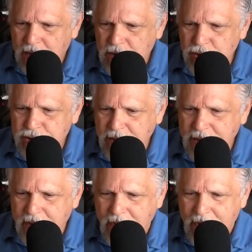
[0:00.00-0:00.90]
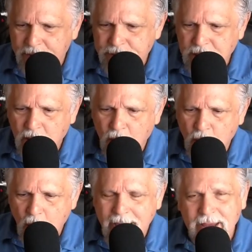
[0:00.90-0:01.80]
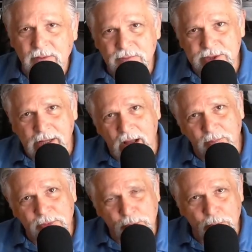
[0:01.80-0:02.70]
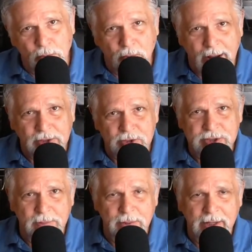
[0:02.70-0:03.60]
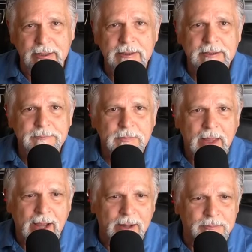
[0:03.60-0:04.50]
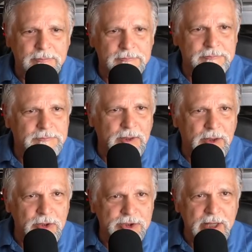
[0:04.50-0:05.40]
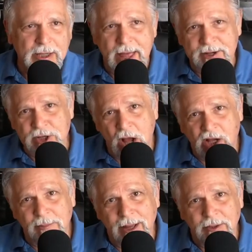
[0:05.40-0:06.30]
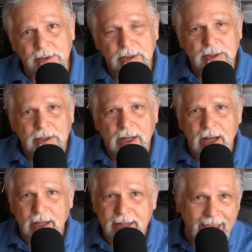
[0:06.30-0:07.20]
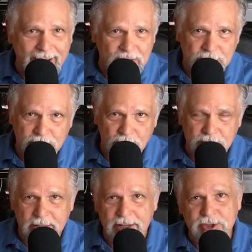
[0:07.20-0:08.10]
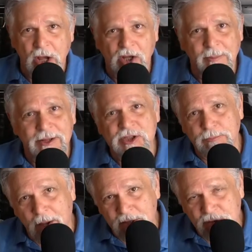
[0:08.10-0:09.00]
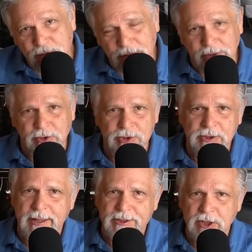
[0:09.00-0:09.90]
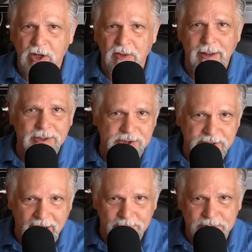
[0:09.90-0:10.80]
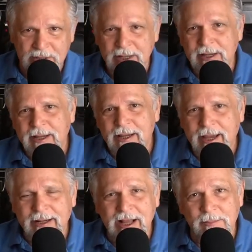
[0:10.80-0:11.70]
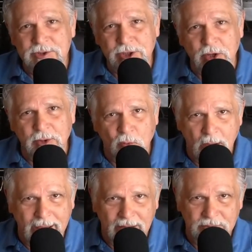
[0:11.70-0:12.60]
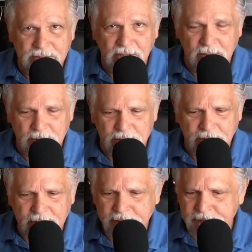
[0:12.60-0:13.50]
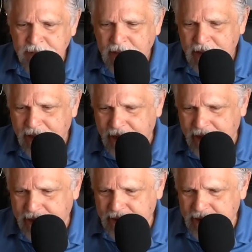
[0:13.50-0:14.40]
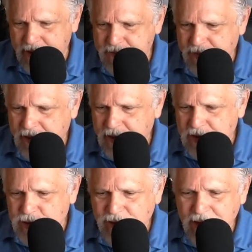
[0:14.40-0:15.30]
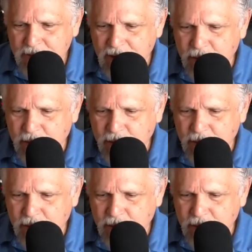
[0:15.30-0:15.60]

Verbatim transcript: you see um, waves that come through, right? You see a big, uh, you, know, you, see a lot of talk about uh, canisters, a lot of talk about sponge filters, a lot of talk about sumps. Kind of comes through in waves in the community, and uh, I thought it'd be